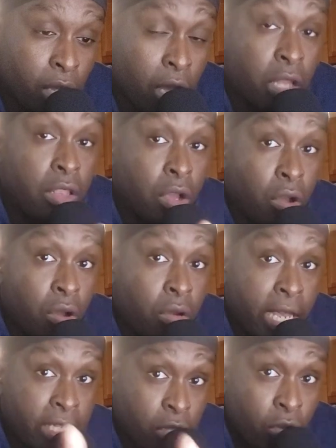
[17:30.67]

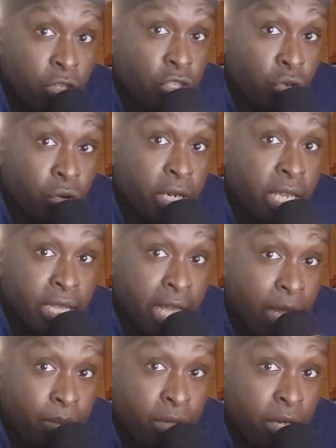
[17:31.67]
Along as long as you're going to get the
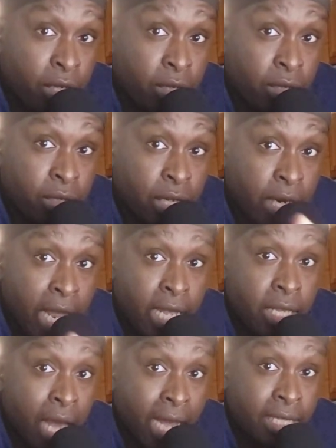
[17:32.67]
A plus and
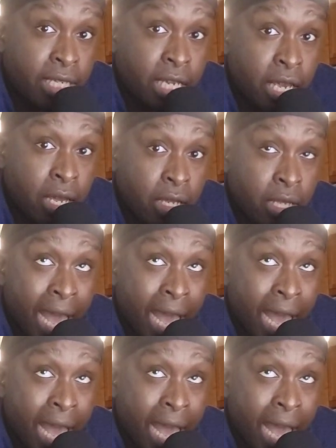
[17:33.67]
it ITF